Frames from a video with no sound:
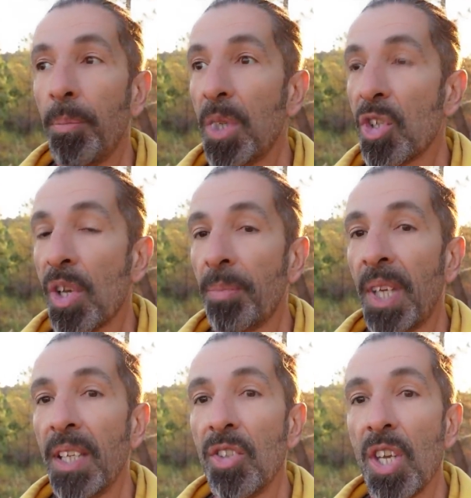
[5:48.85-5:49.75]
but some
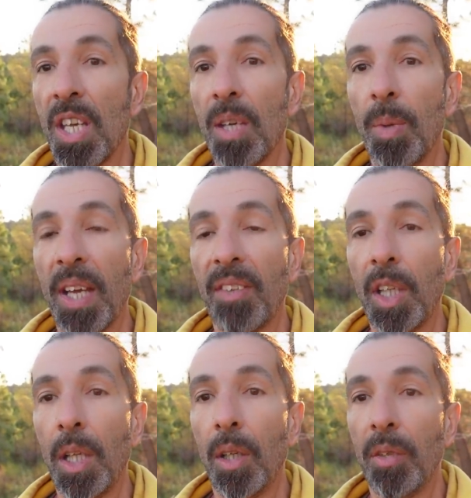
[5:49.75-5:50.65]
days here we have
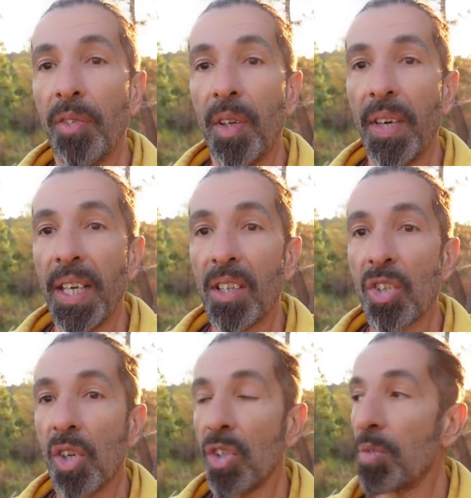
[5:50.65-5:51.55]
a lot of very
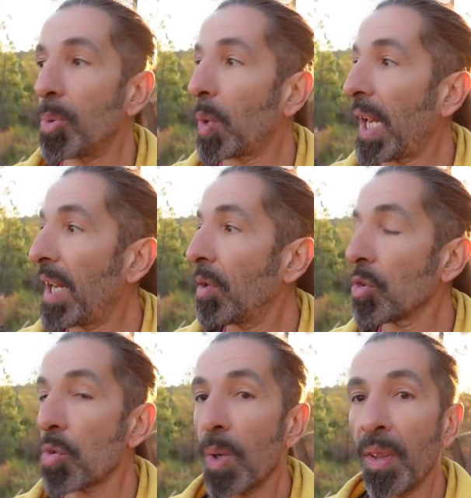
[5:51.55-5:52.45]
excitable
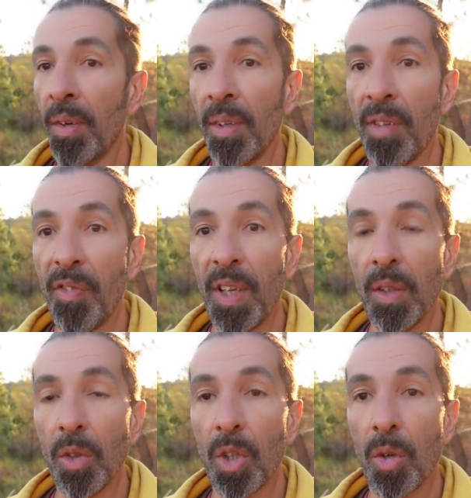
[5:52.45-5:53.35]
cows when they're in the
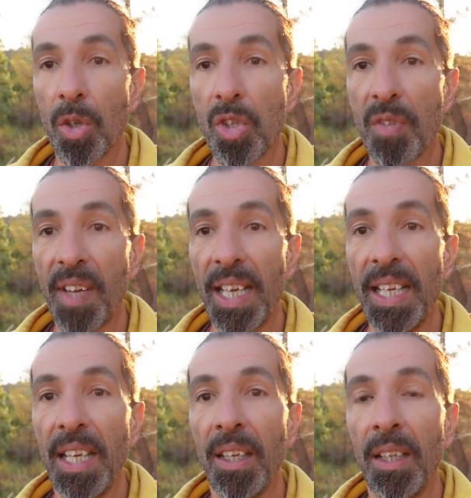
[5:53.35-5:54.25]
field across the
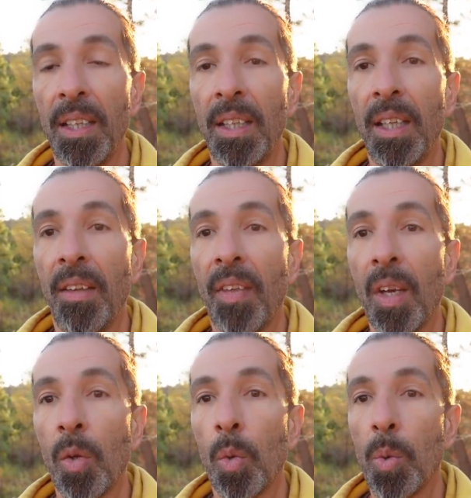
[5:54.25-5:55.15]
valley. They're
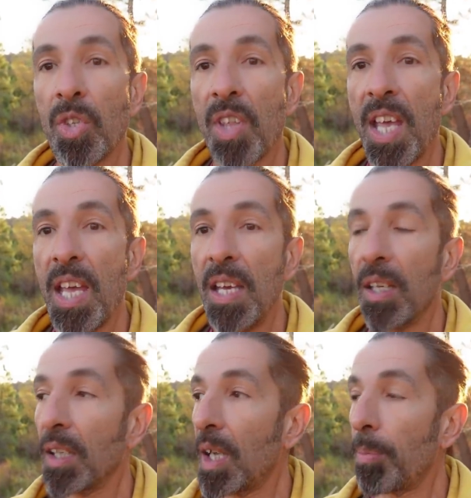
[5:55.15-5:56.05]
not always there,
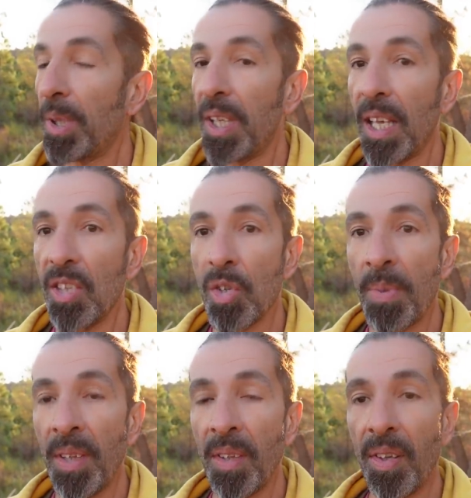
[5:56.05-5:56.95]
a couple of days a
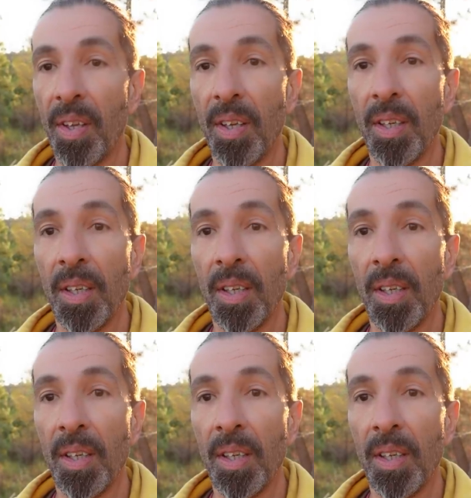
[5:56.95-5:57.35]
month,